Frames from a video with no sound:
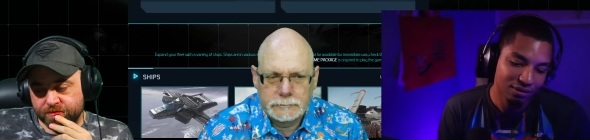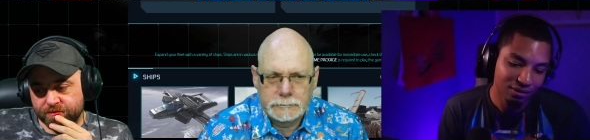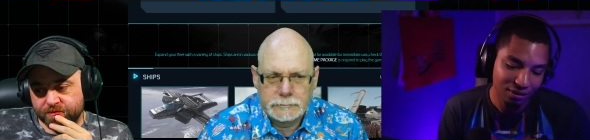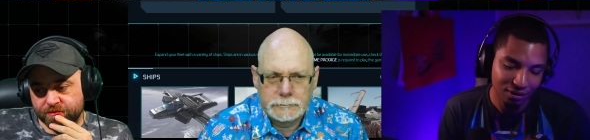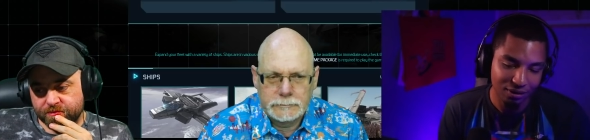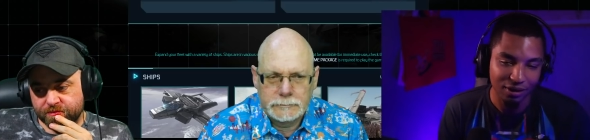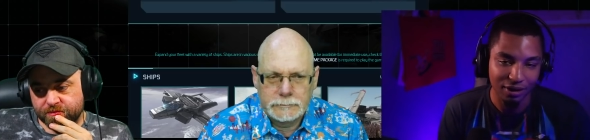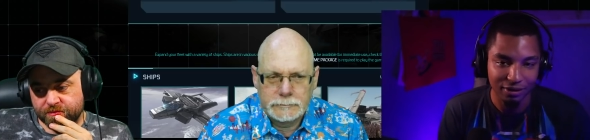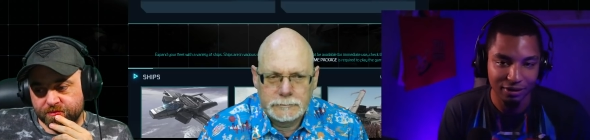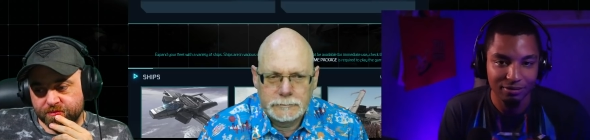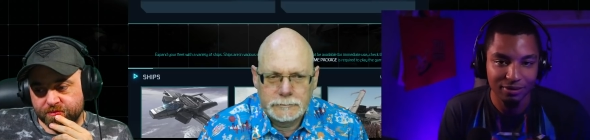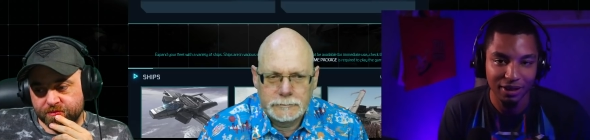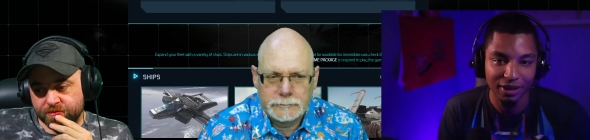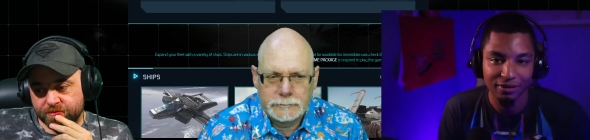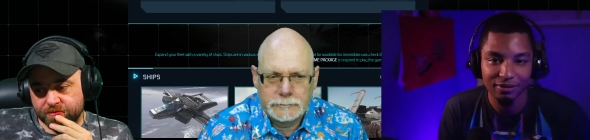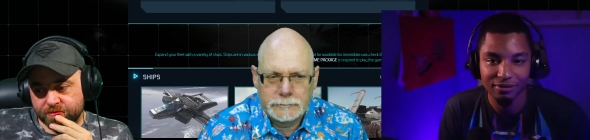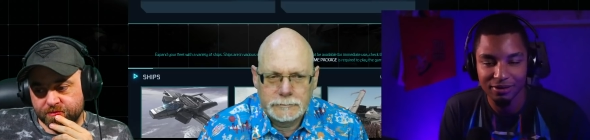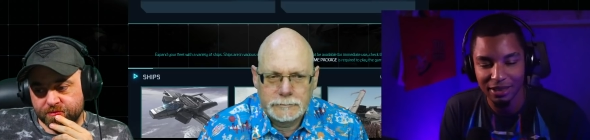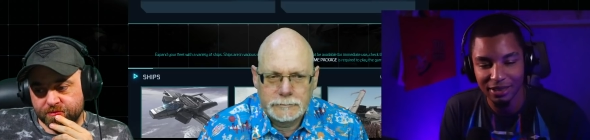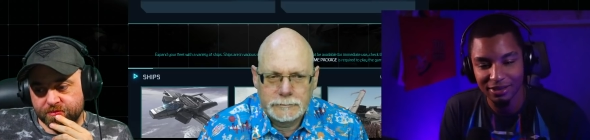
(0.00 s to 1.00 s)
Speaker 1: Okay,
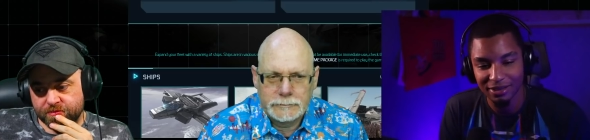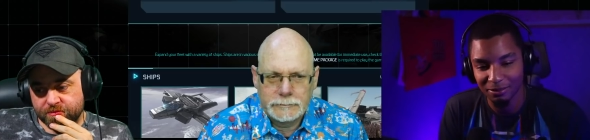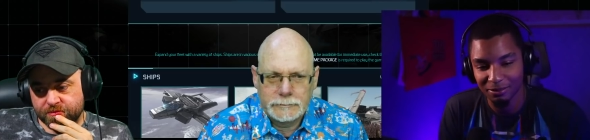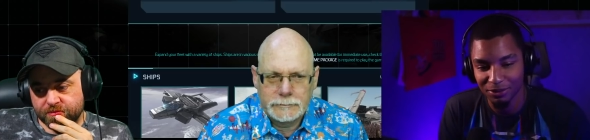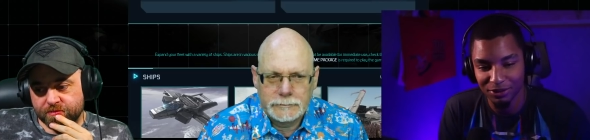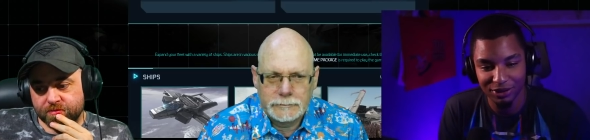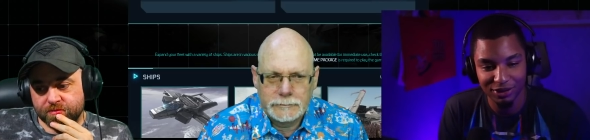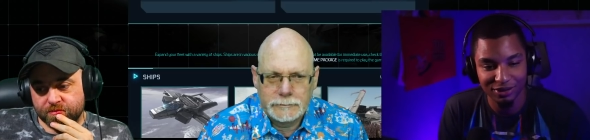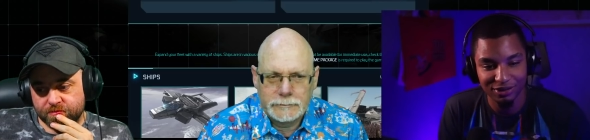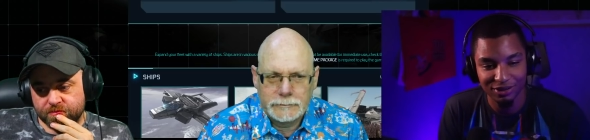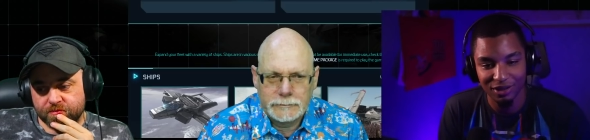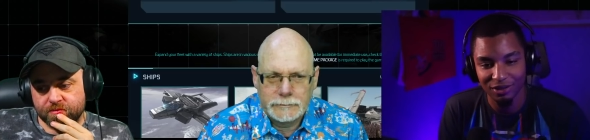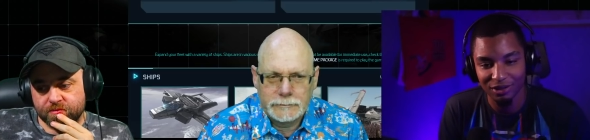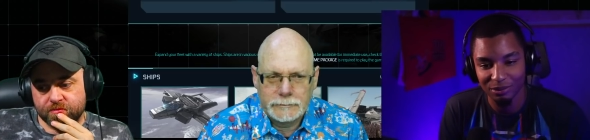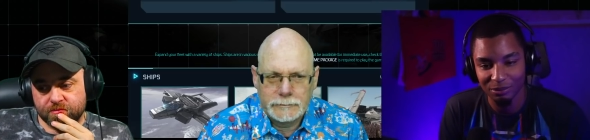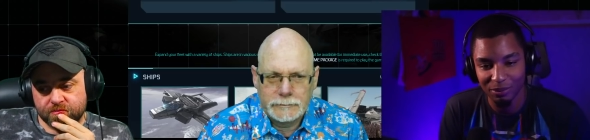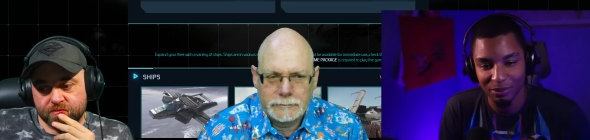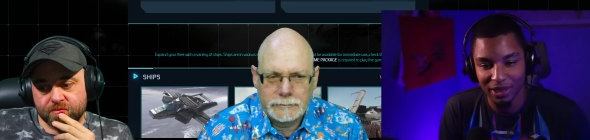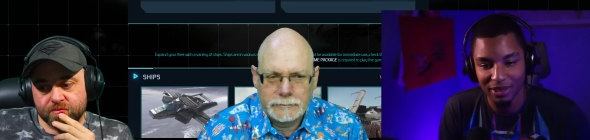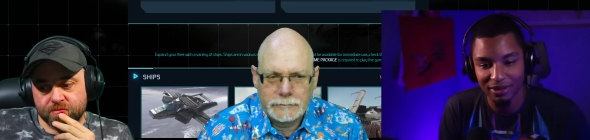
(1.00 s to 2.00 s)
yeah, that's a pretty
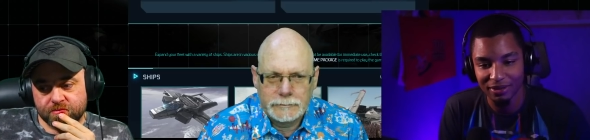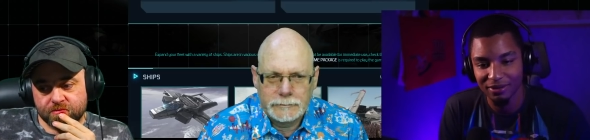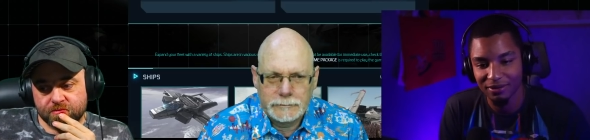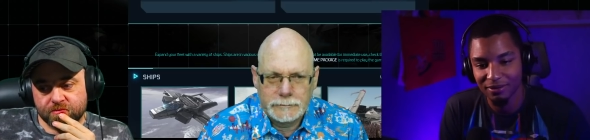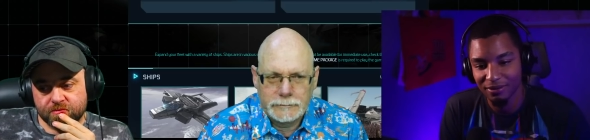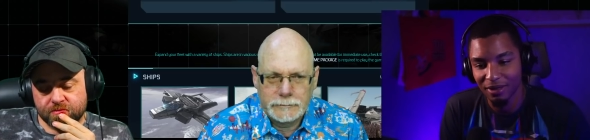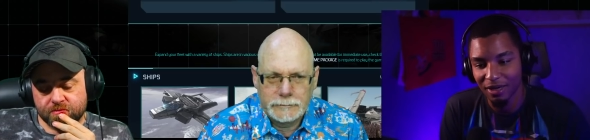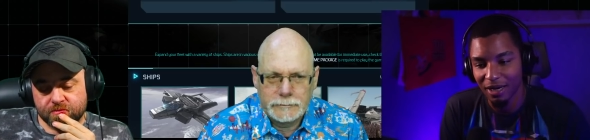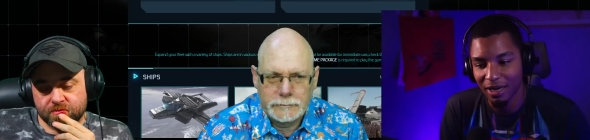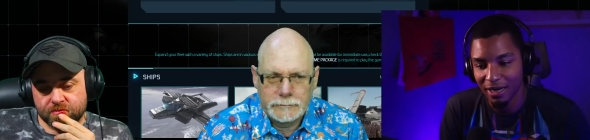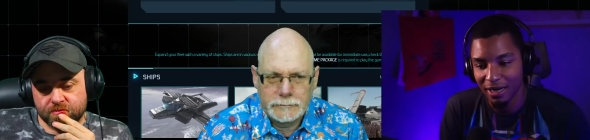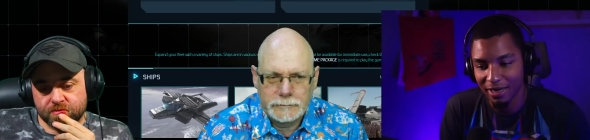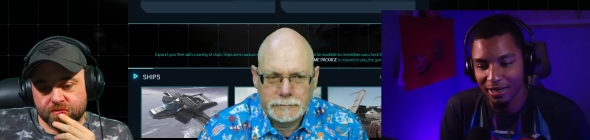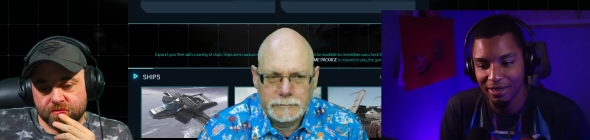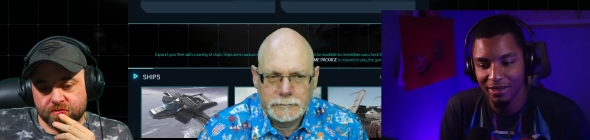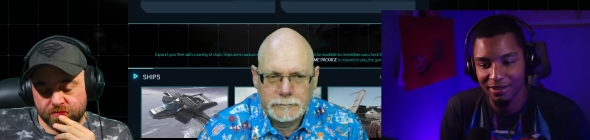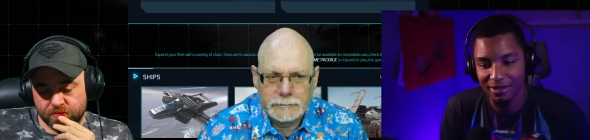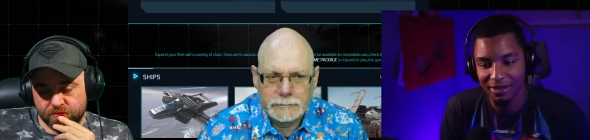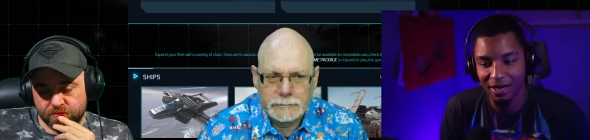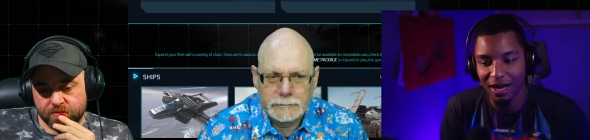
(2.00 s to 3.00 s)
solid bet.
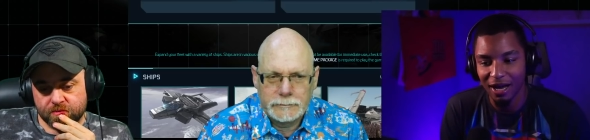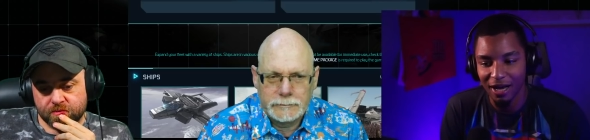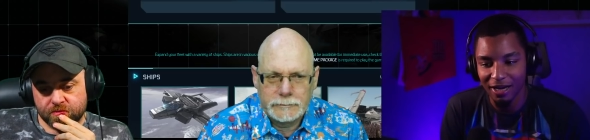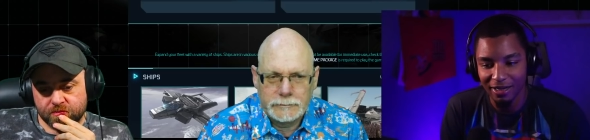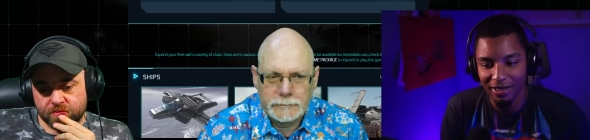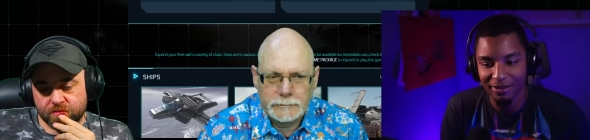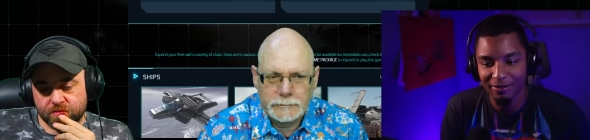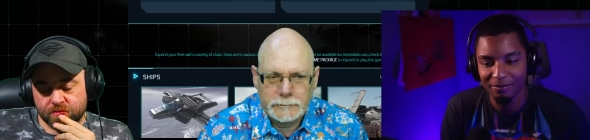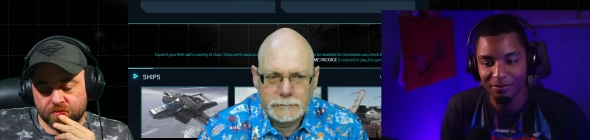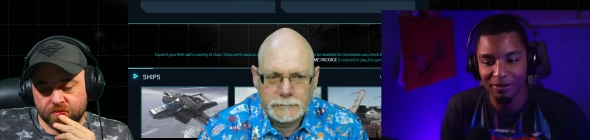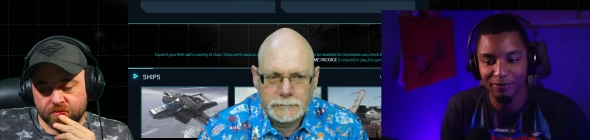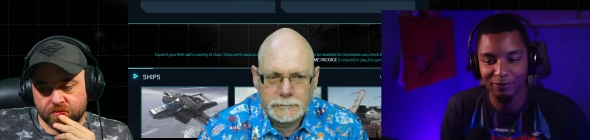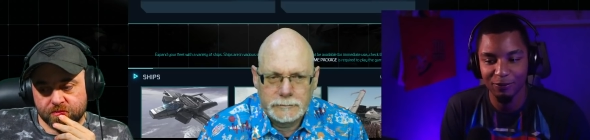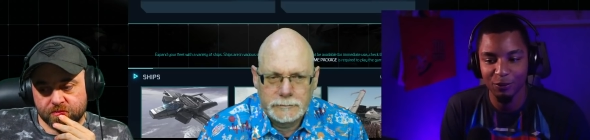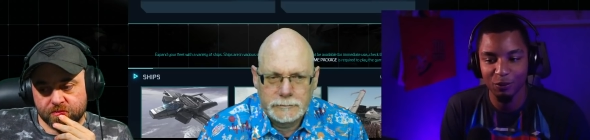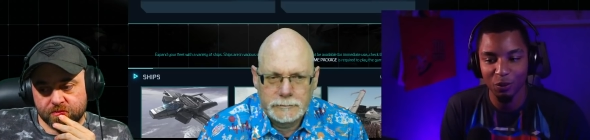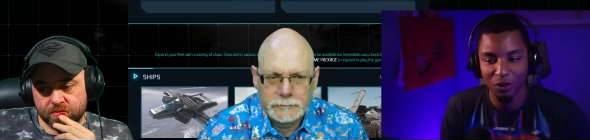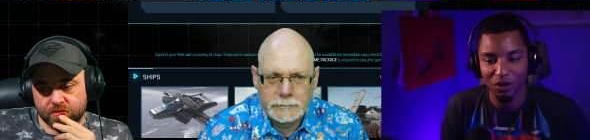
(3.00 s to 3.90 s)
I hmm. I am if you